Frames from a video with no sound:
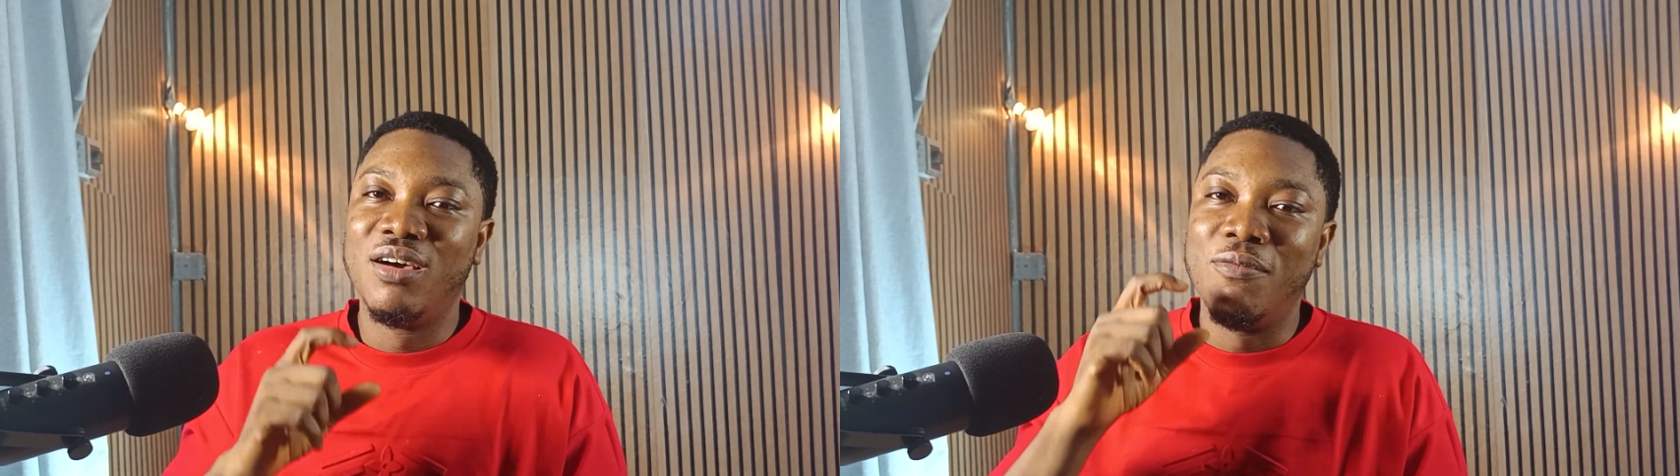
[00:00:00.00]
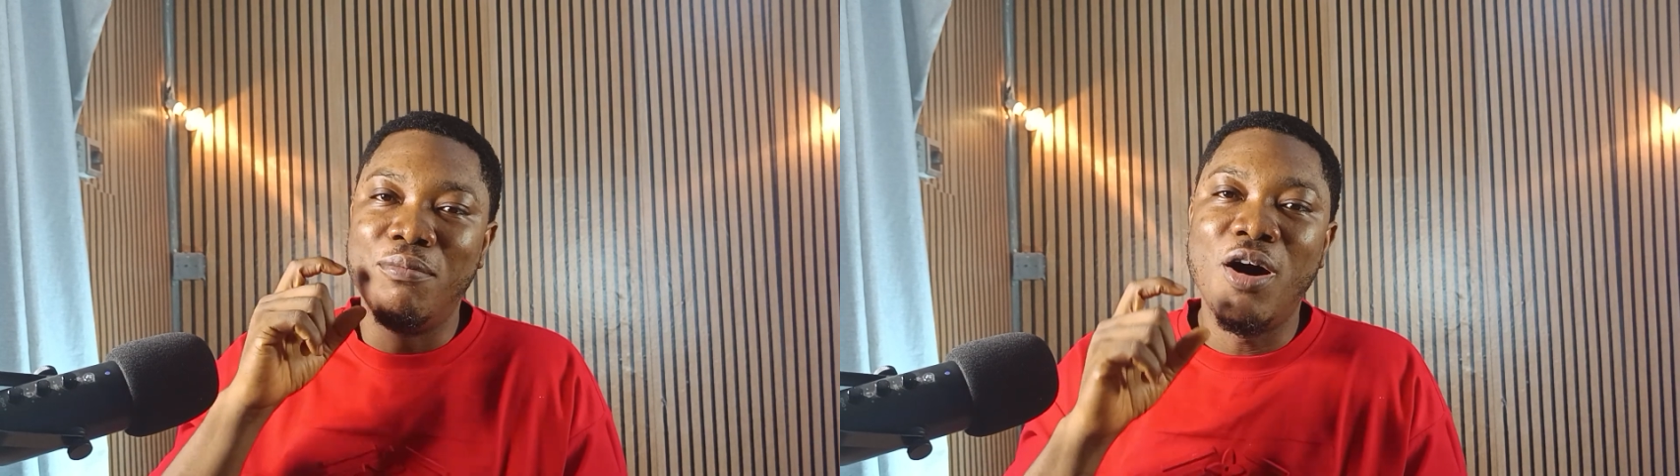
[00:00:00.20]

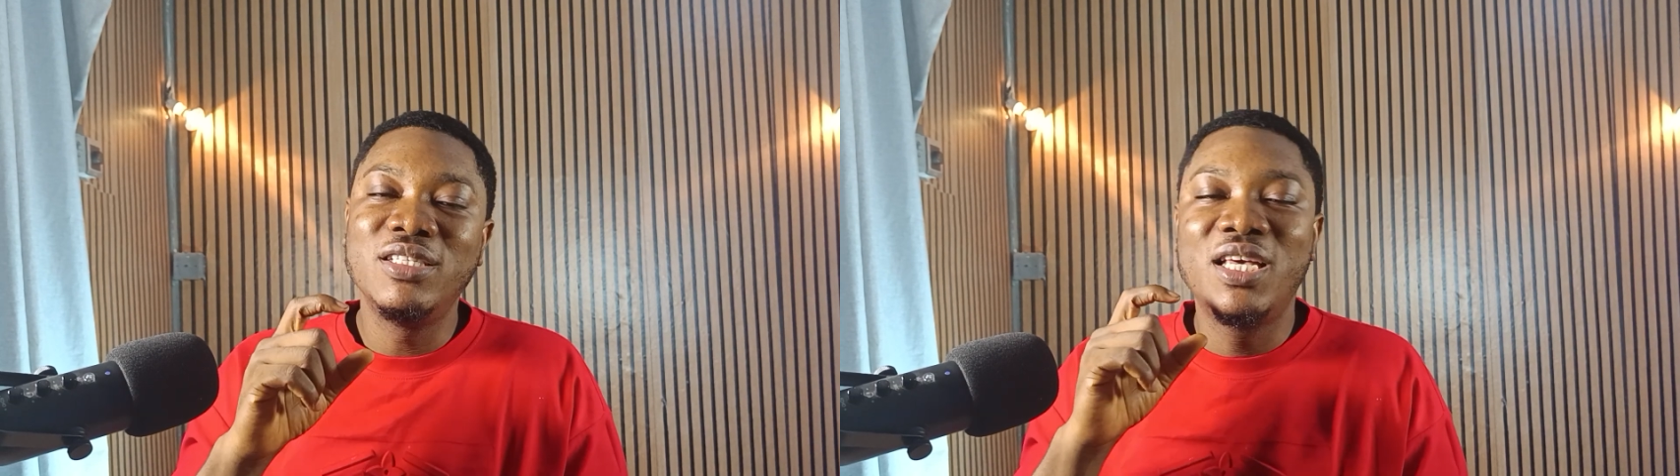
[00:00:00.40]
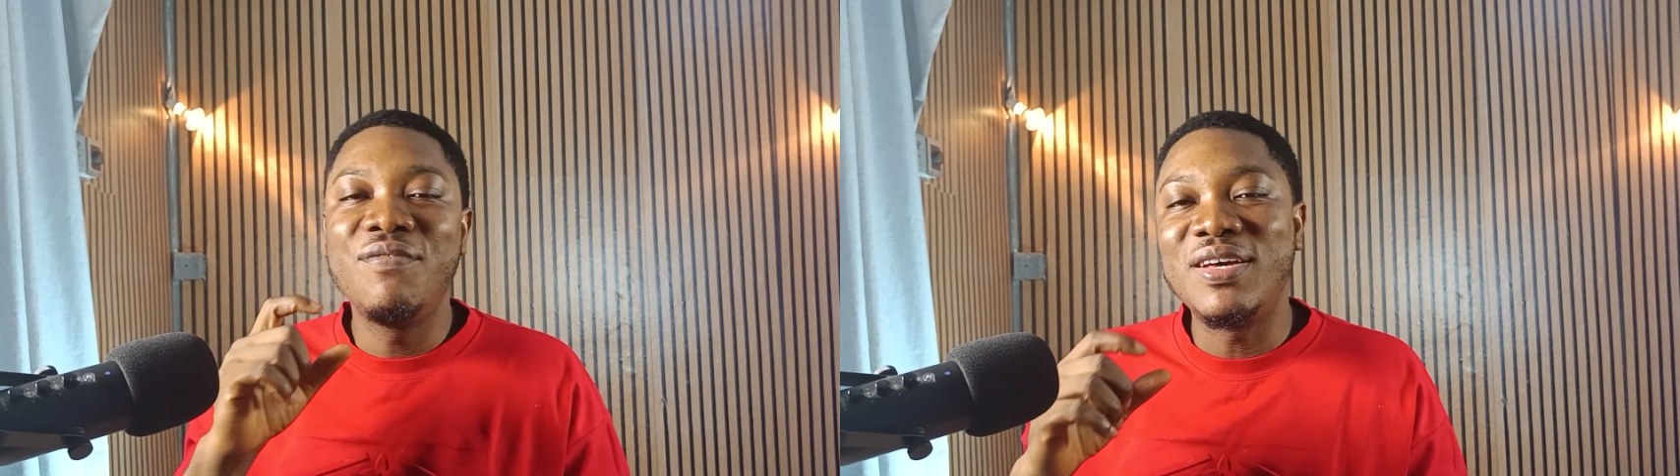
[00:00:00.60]
Mount
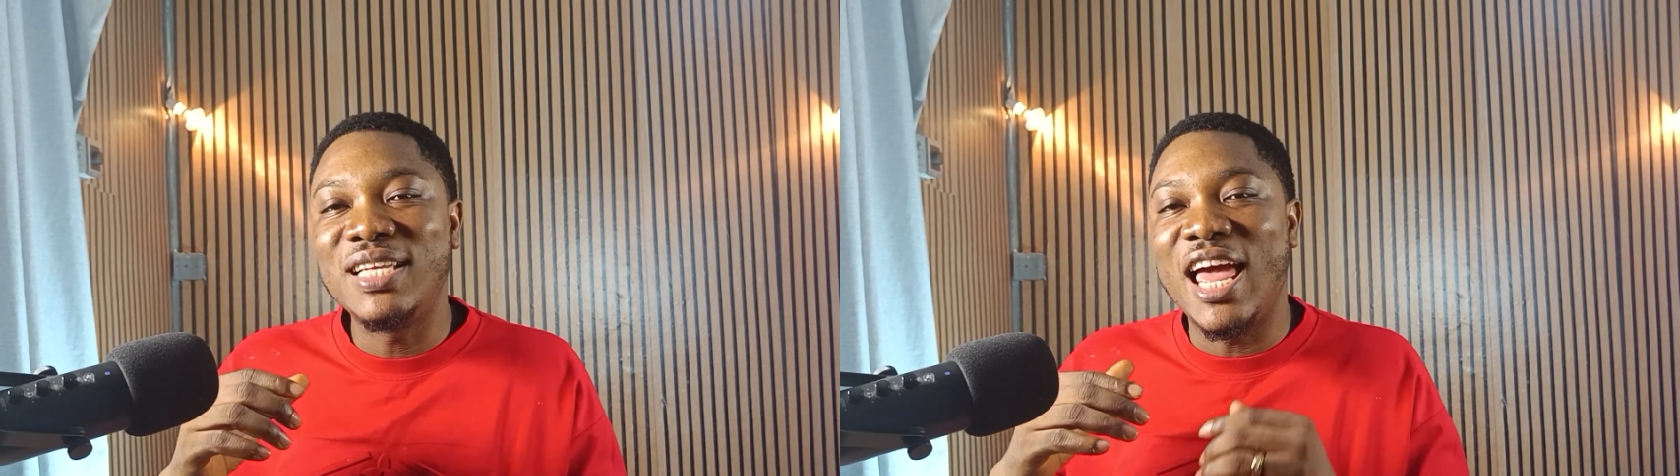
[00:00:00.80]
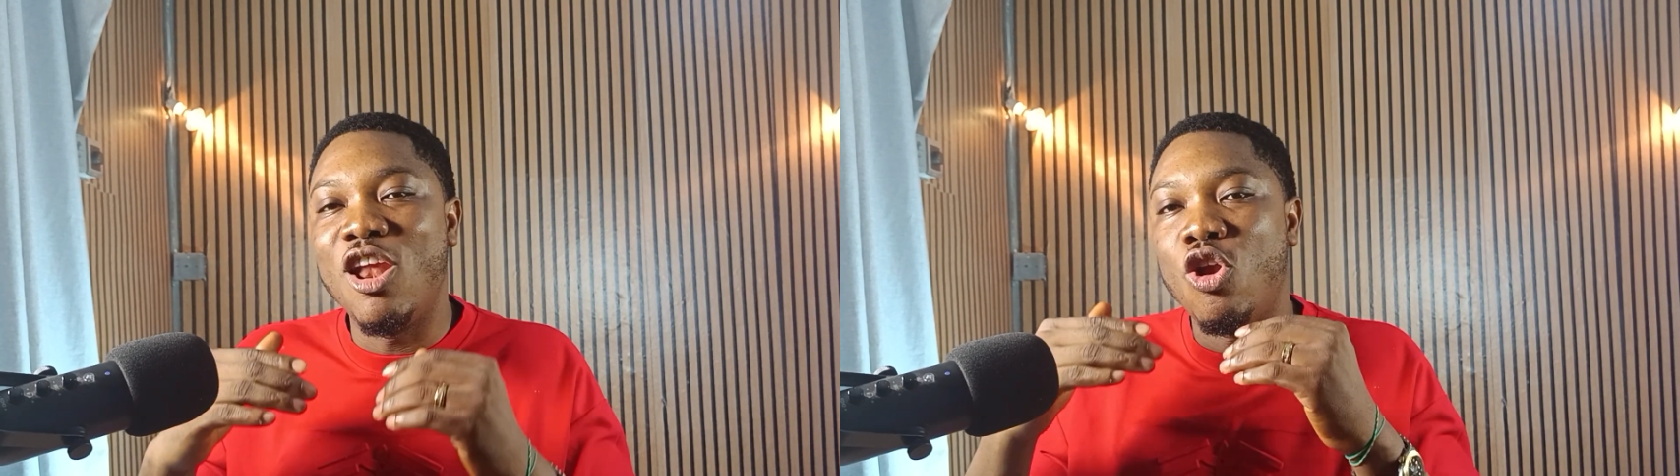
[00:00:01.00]
gave us
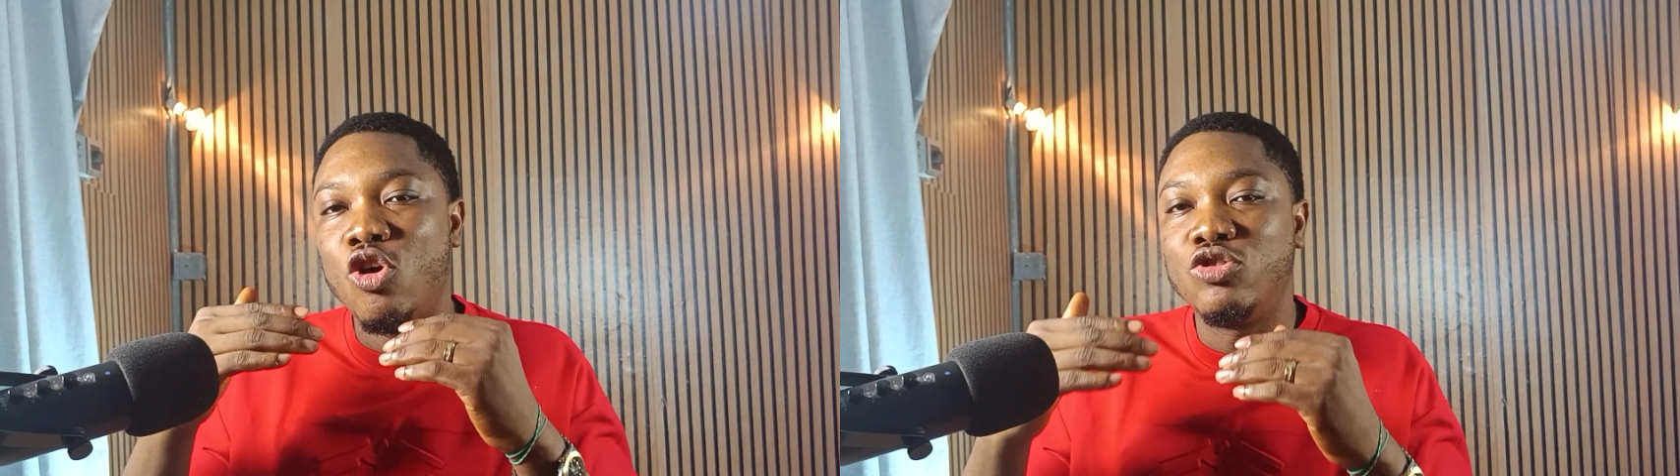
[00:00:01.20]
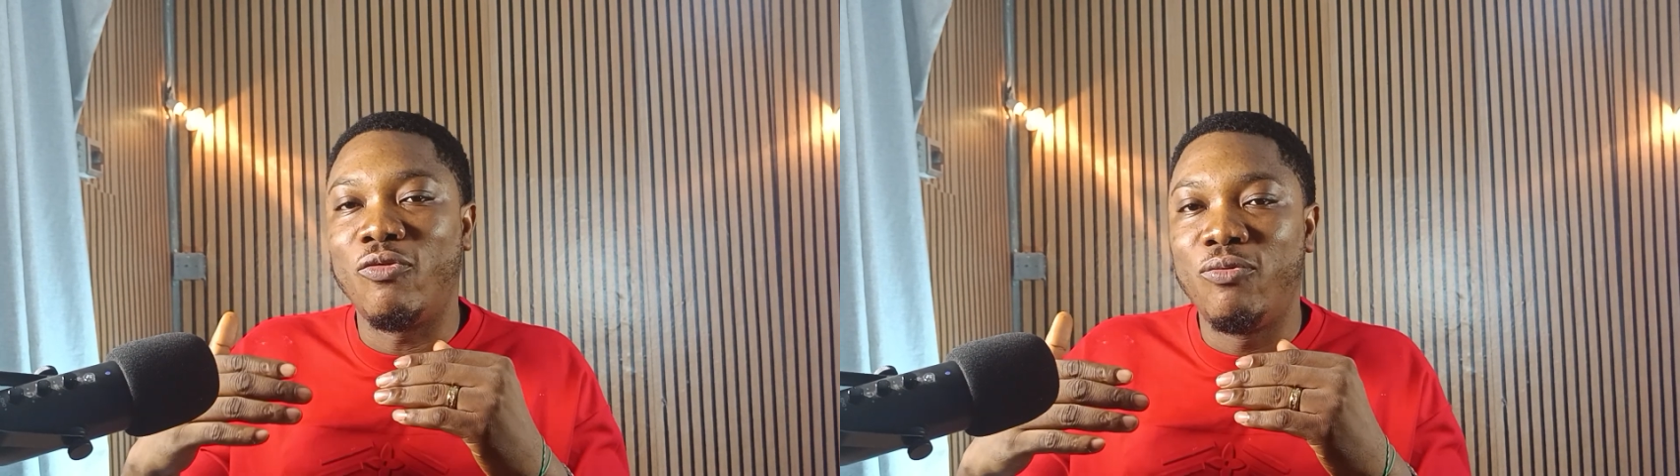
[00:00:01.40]
a
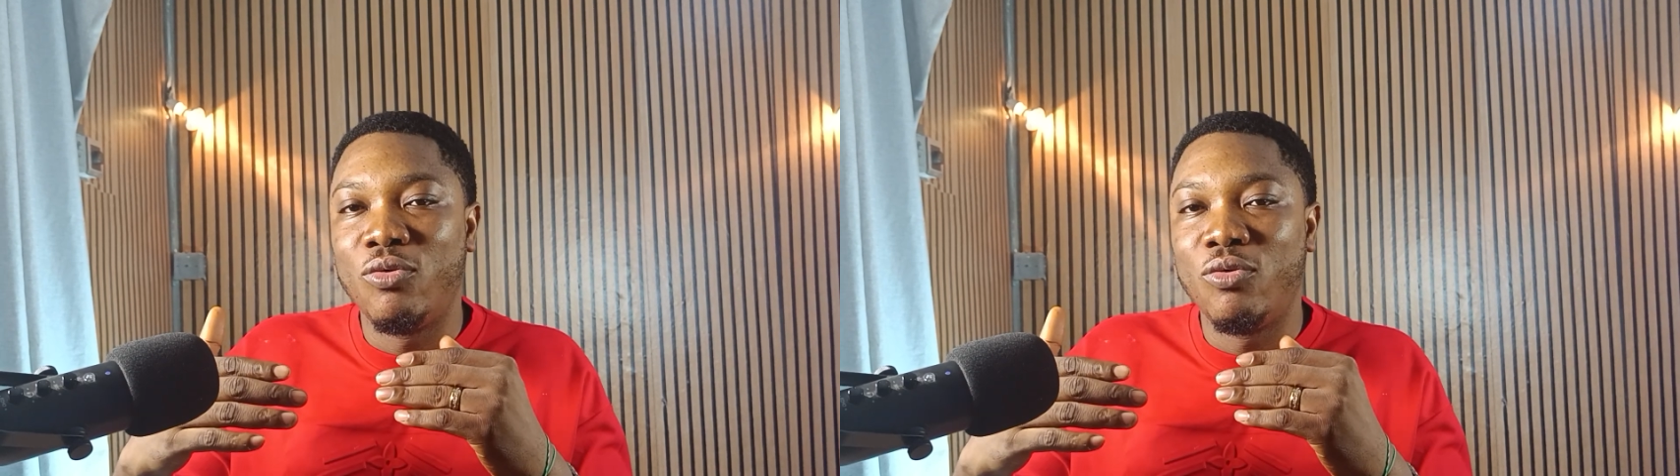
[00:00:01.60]
lot of